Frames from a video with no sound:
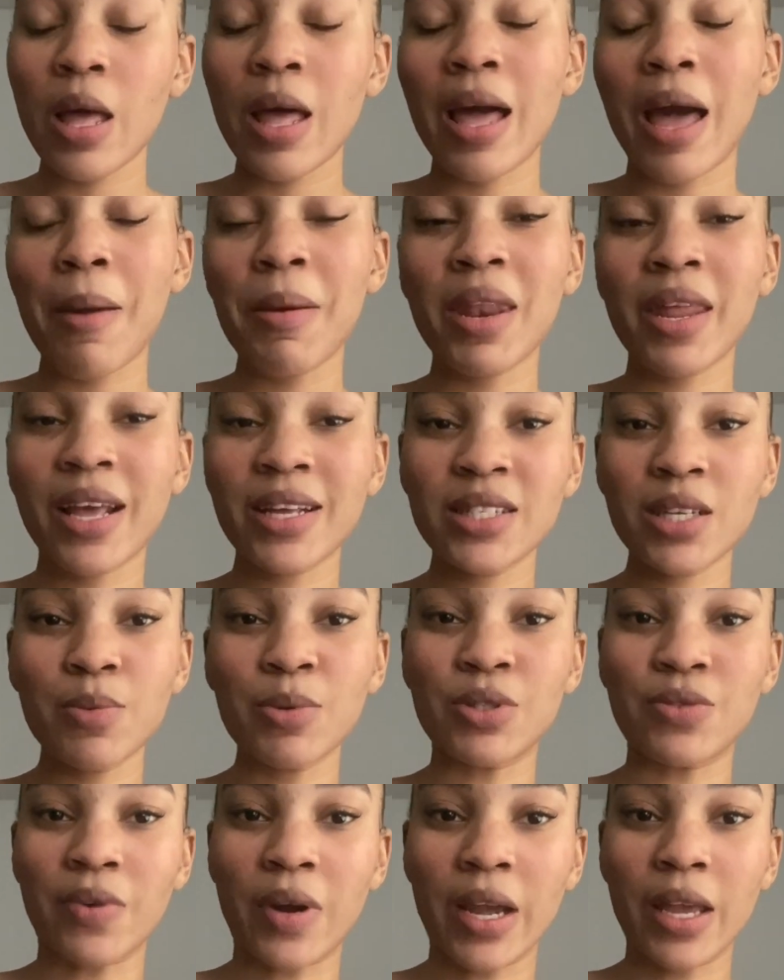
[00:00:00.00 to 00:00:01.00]
I mean, I guess I
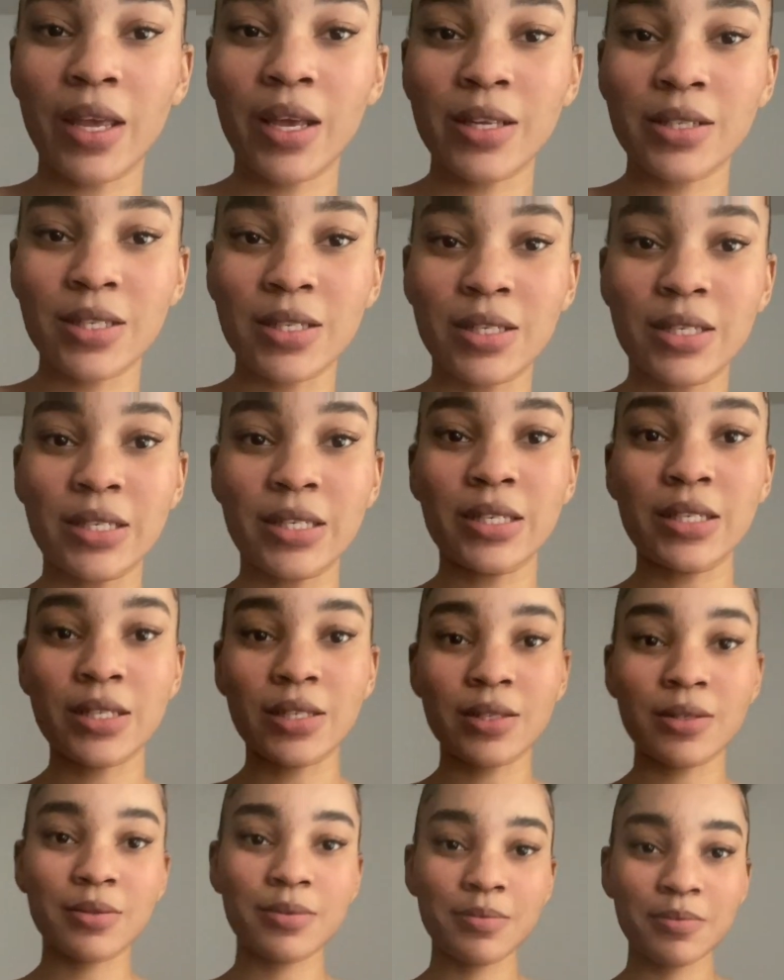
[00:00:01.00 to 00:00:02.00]
was right because it did
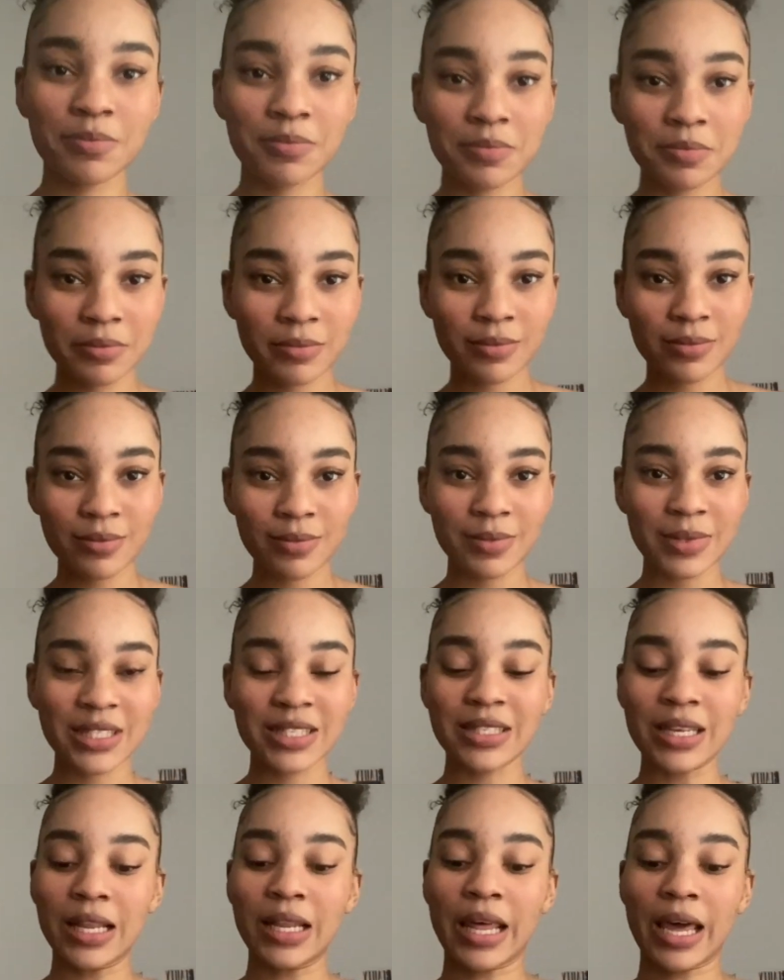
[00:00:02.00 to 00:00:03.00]

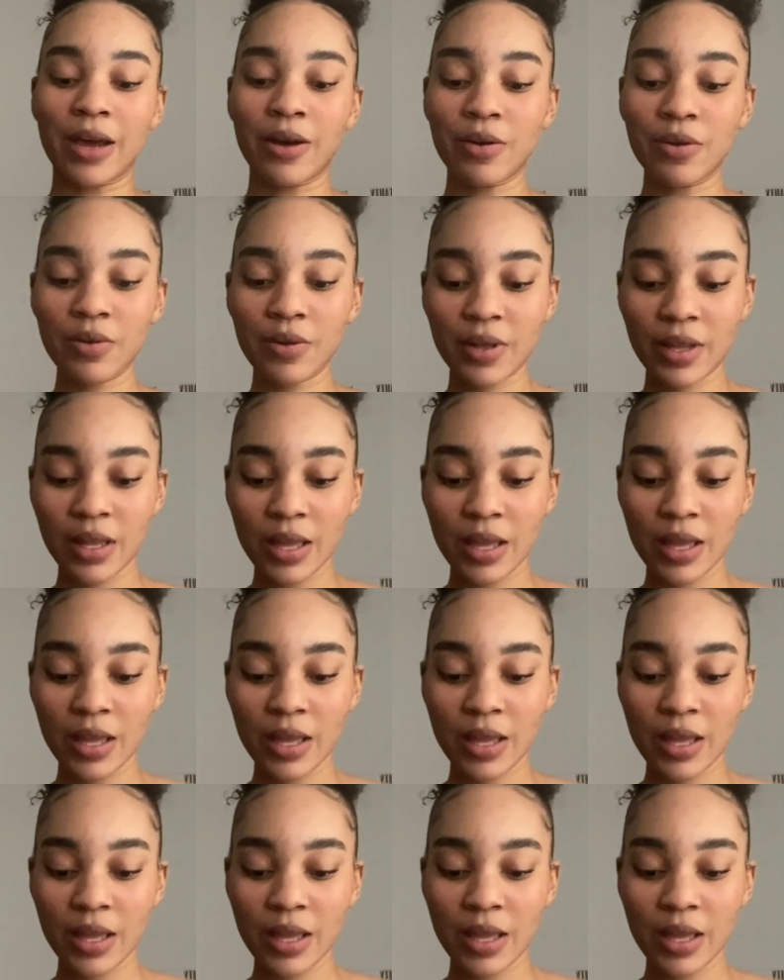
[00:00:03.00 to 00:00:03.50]
sell out,